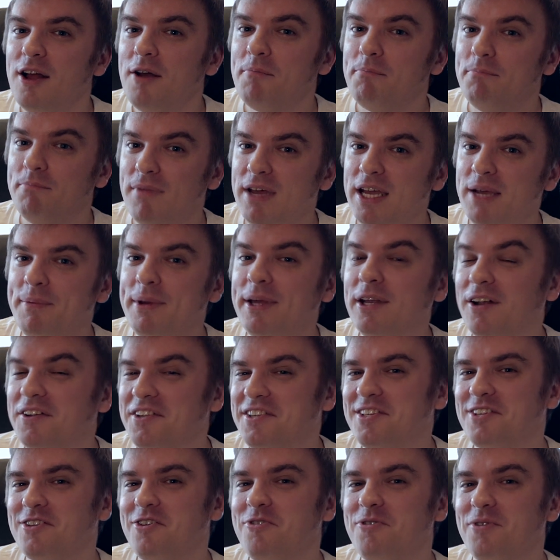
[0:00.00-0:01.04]
Maybe
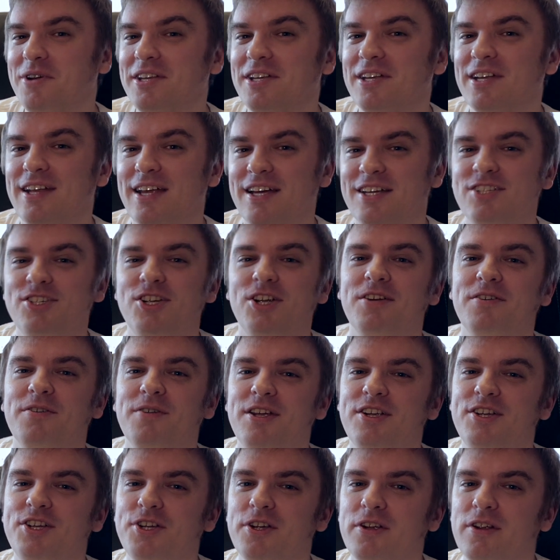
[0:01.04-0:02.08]
not so in the next
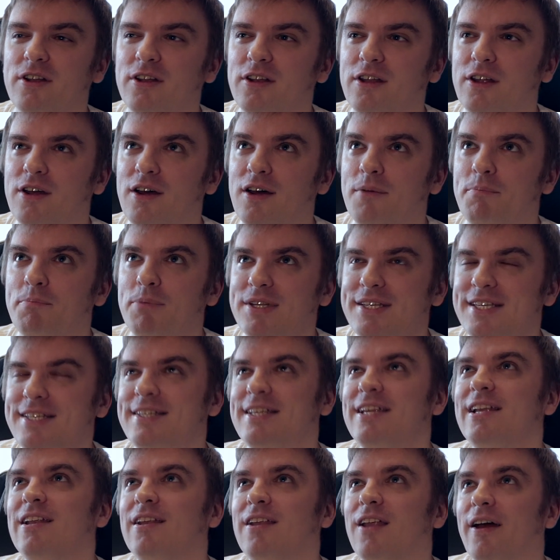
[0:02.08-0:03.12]
generation, but
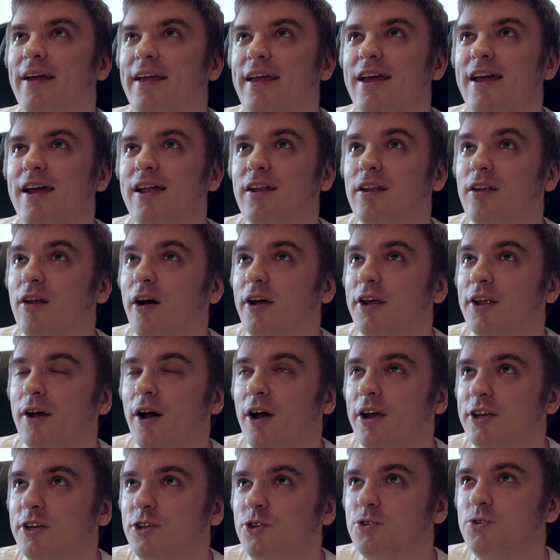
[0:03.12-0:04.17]
still, again,
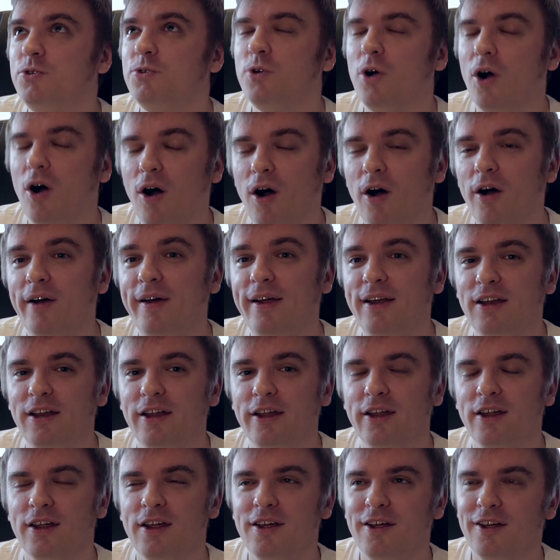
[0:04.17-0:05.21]
I do
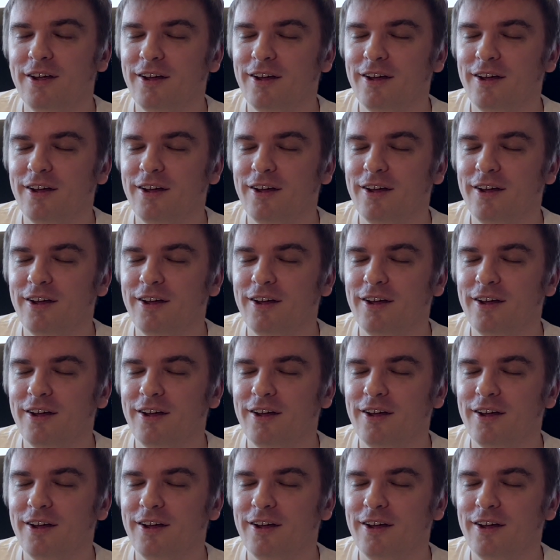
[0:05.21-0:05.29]
highly